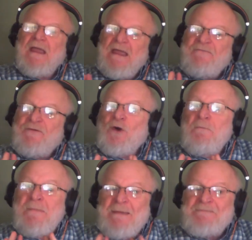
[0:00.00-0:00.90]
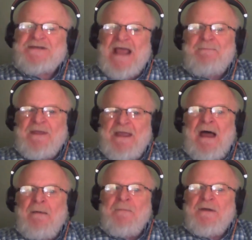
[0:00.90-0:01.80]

If you're a MIPS APM,